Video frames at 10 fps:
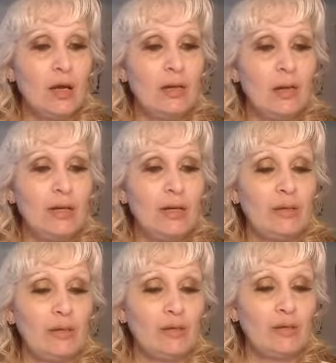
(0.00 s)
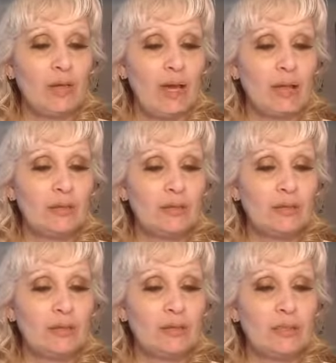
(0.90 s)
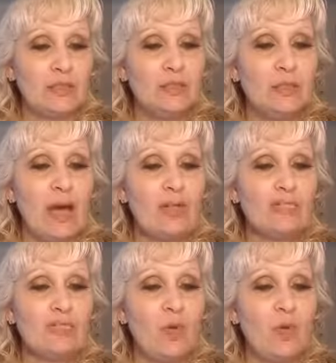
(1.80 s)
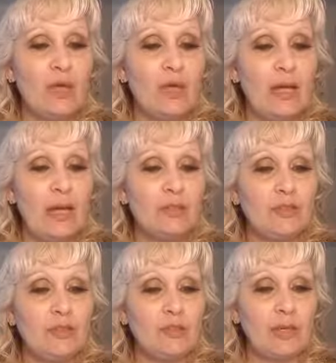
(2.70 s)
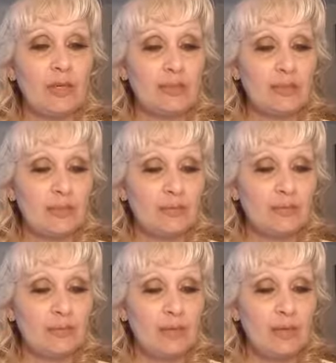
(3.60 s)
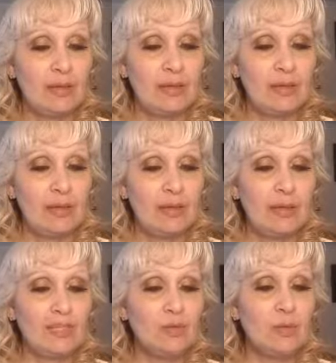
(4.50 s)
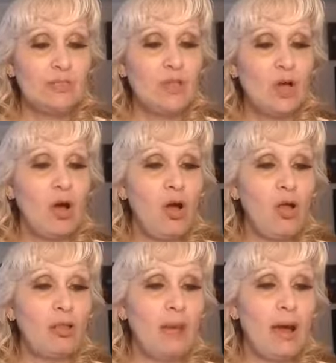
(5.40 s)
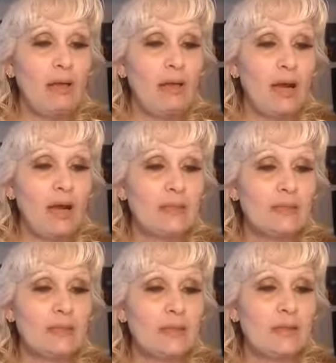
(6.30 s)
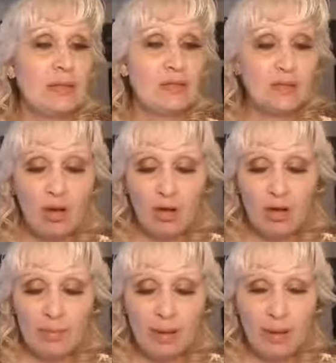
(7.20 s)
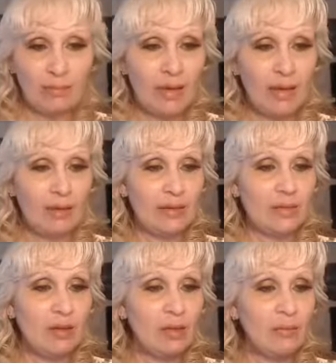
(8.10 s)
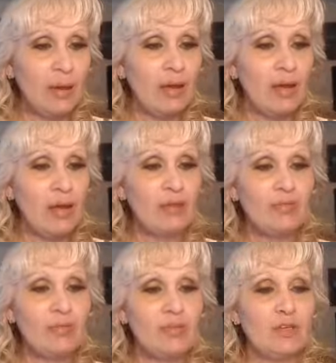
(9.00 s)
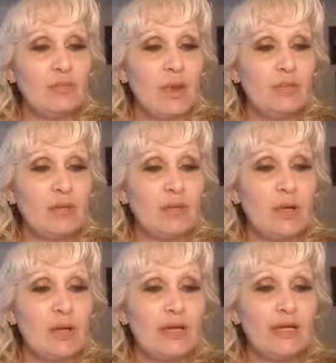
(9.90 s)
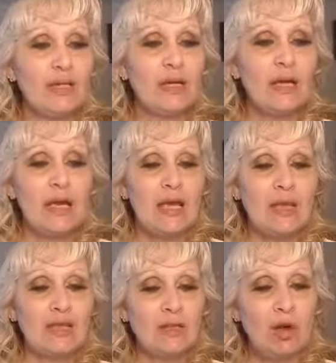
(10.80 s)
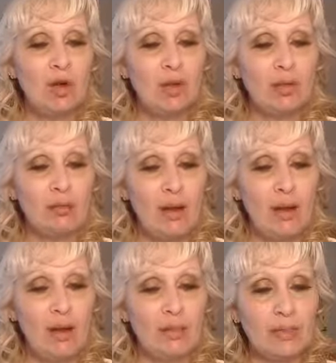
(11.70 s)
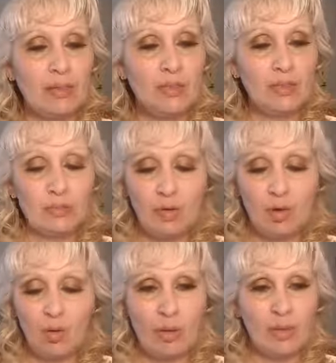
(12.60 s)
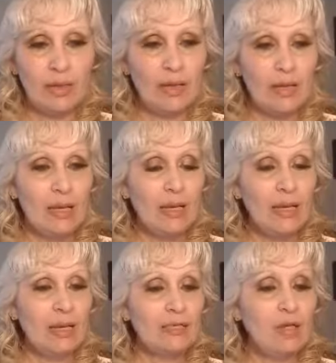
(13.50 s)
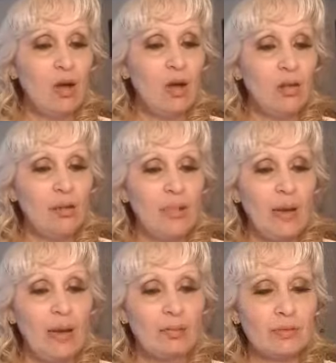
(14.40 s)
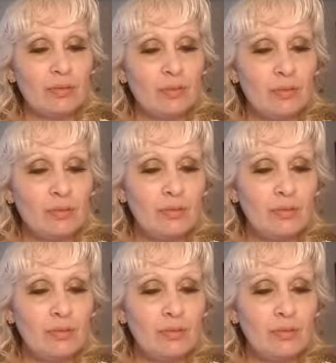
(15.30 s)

oh, I didn't want to do that. You ask for it and you get it. It's what it's all about, guys. It's all about that. It's all about everything you've ever wanted. It's all about getting you going. It's all about